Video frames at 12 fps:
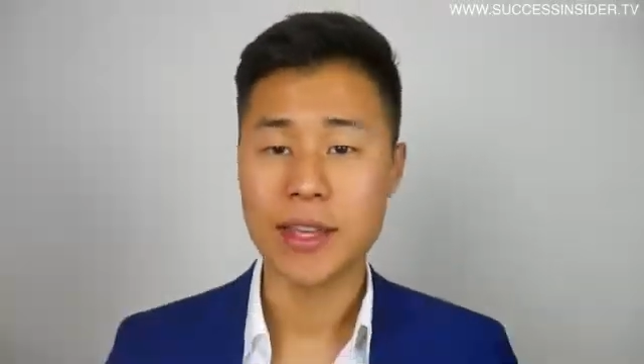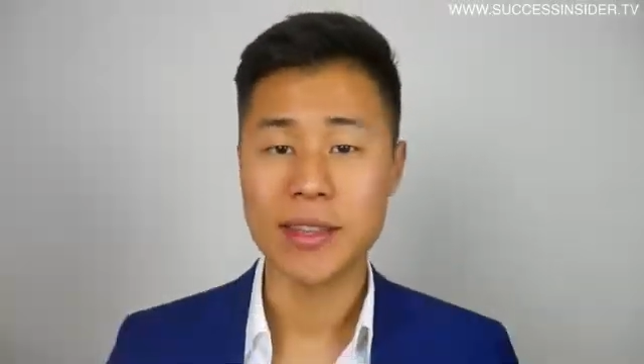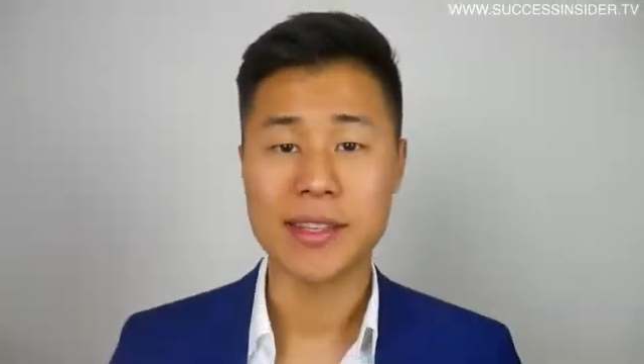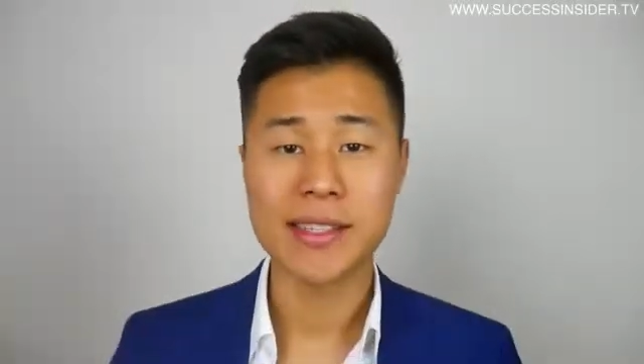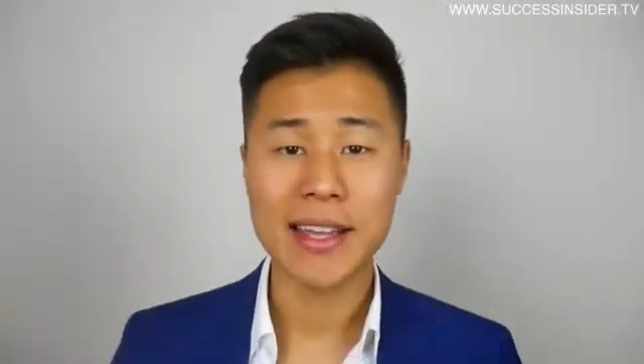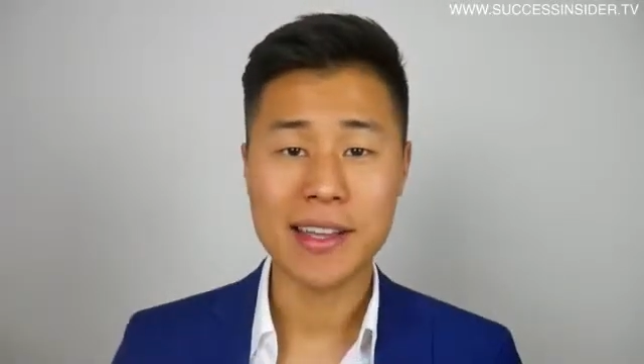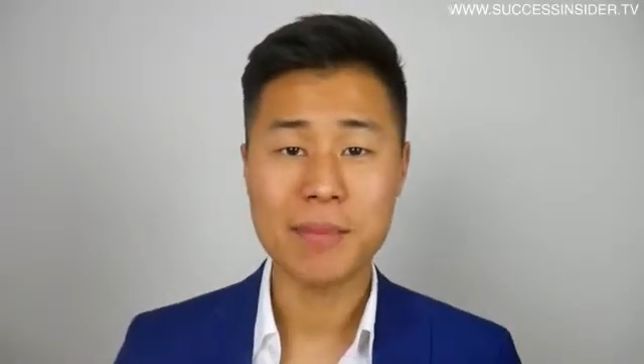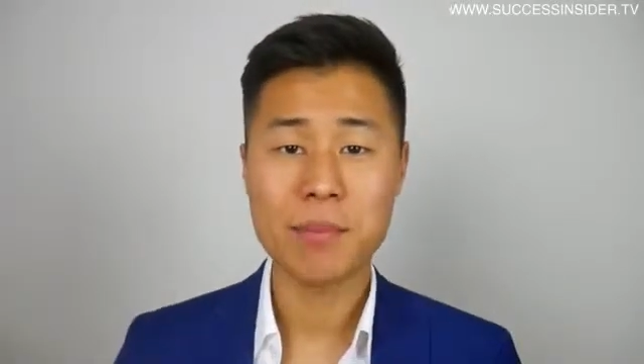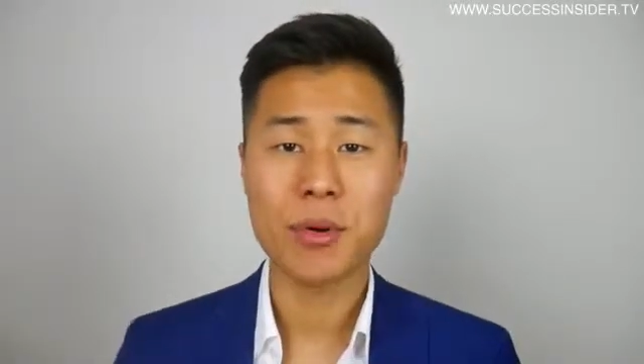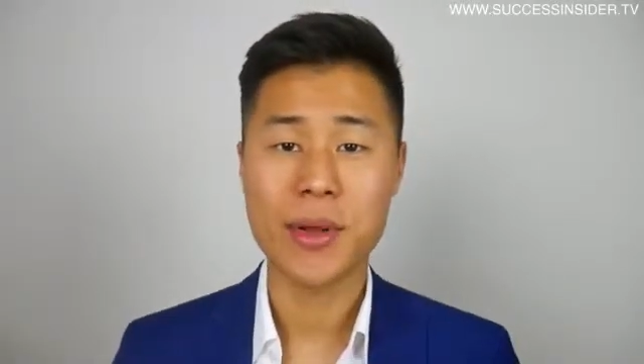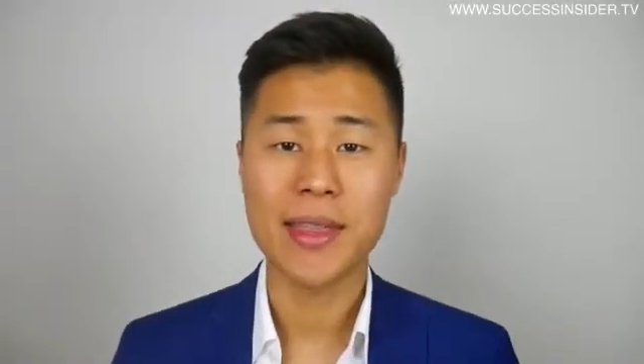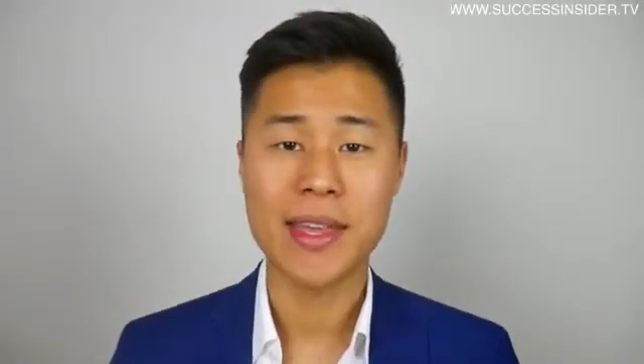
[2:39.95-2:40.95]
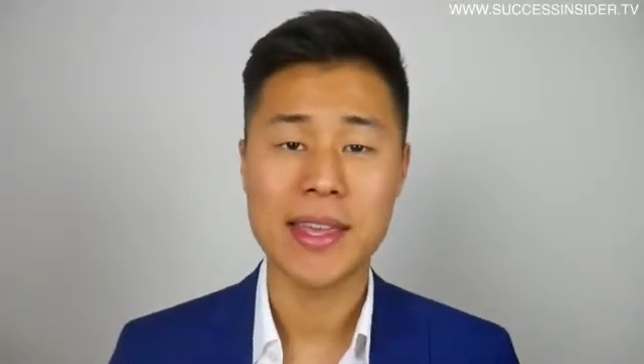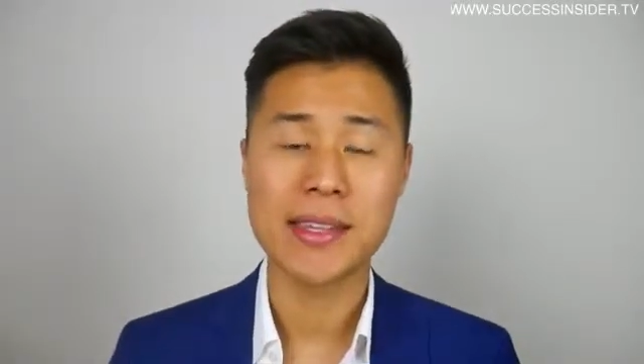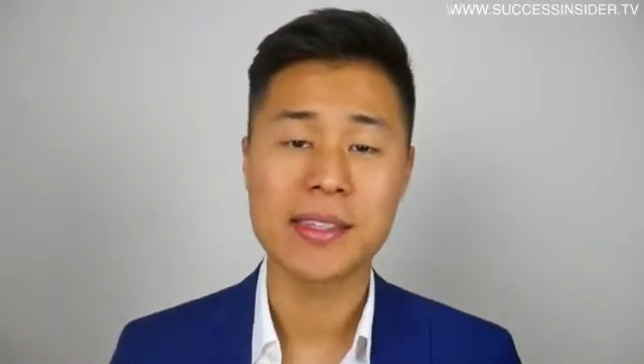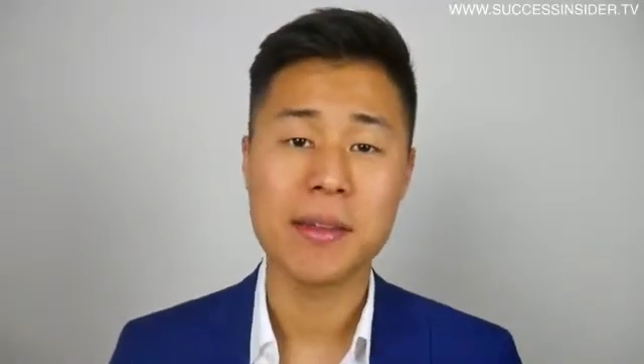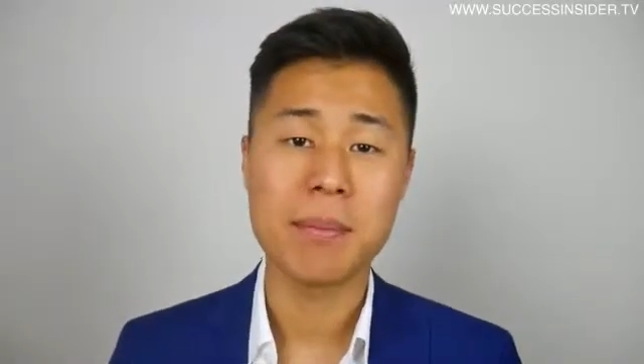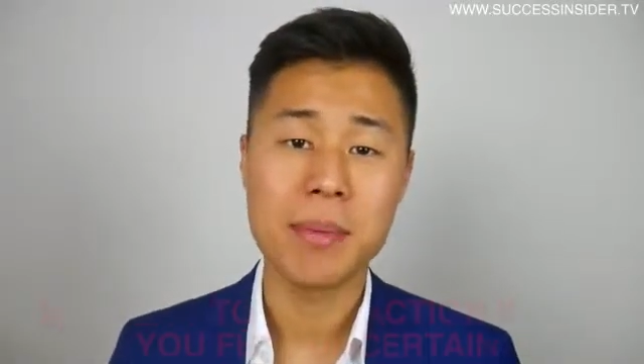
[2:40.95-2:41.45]
Okay, the second point
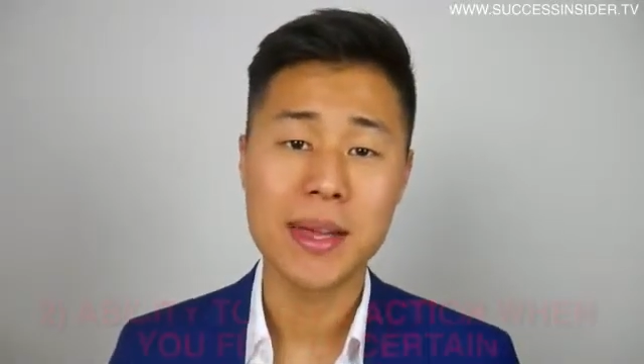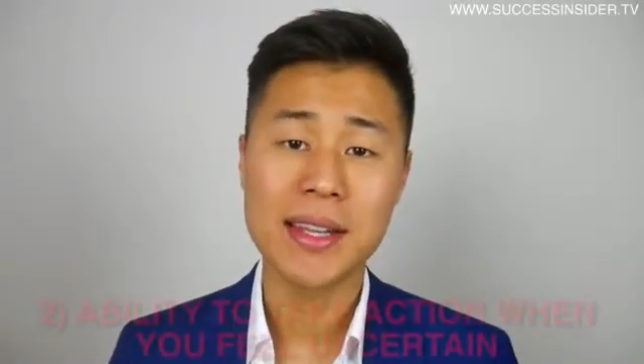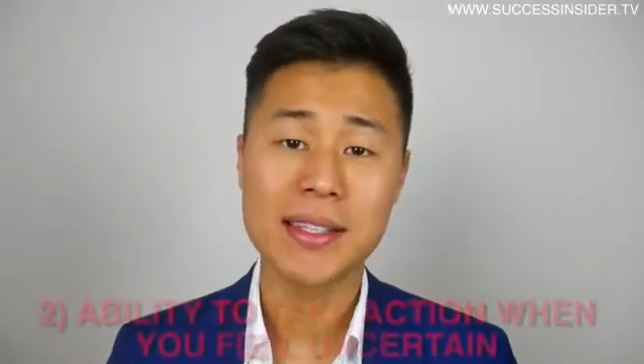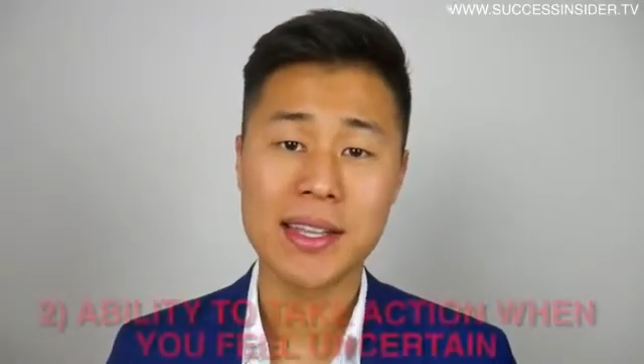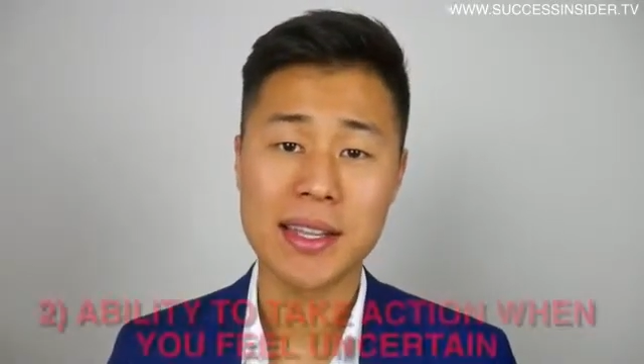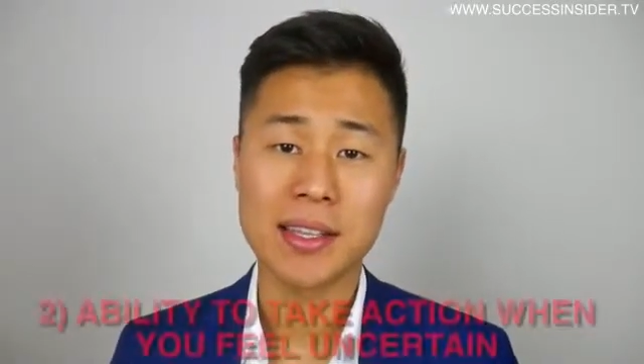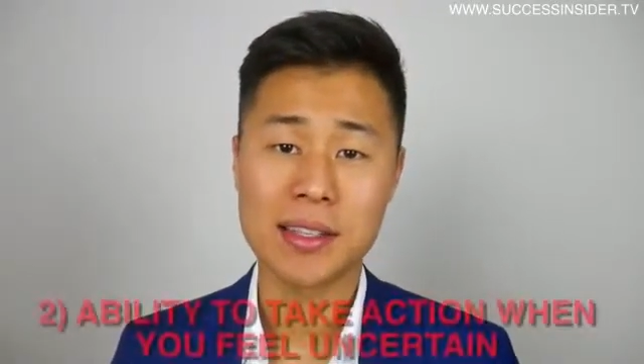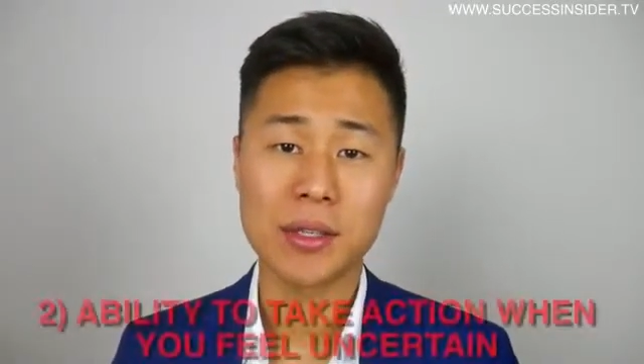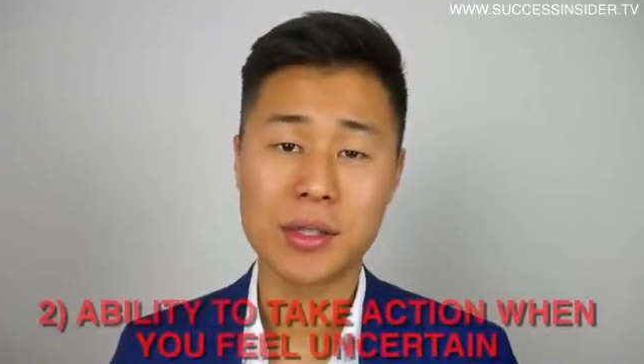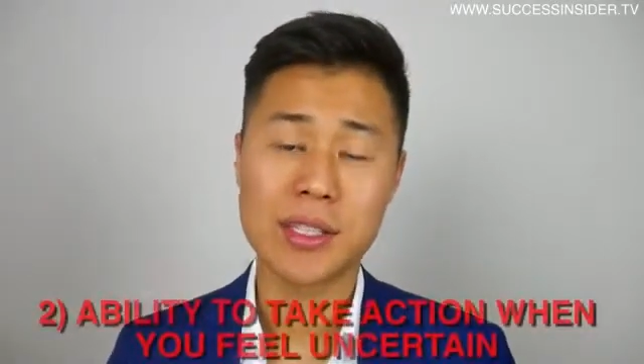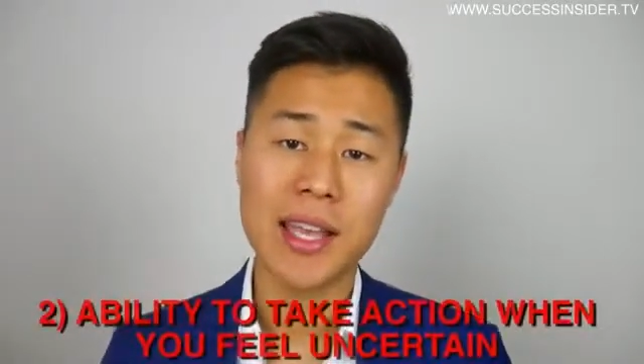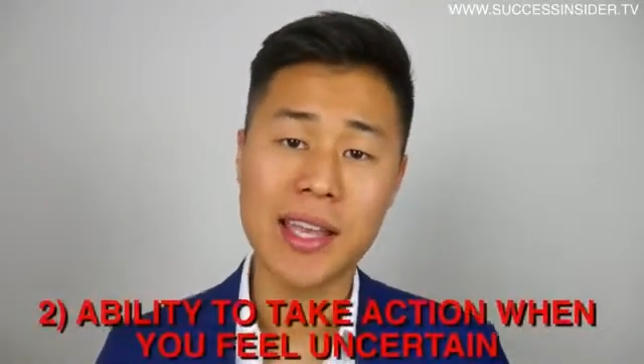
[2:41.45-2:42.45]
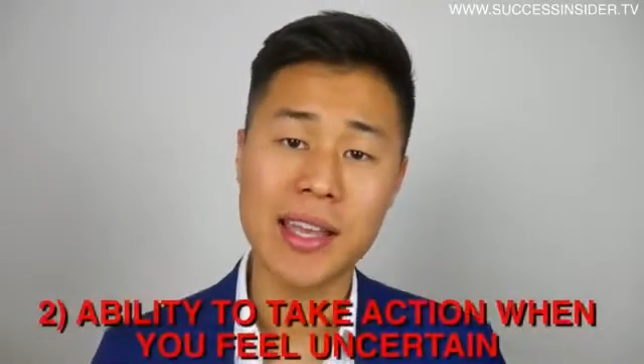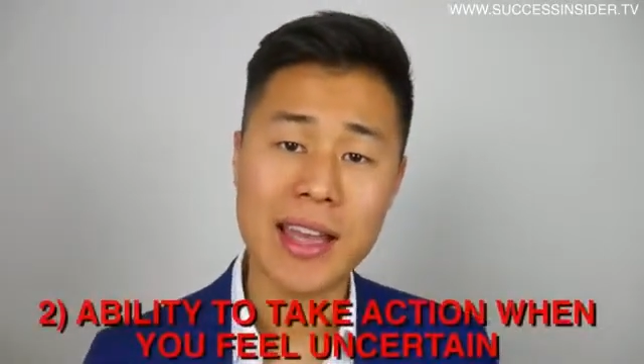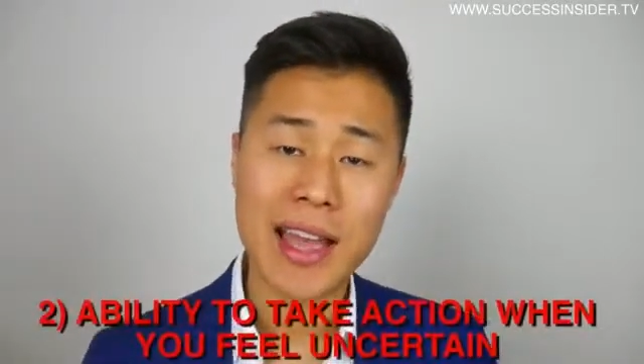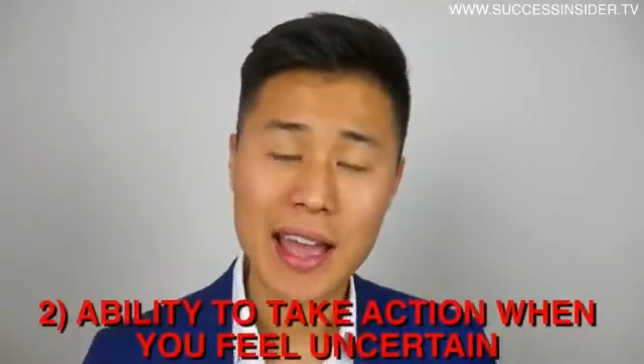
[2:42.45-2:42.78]
is the ability to take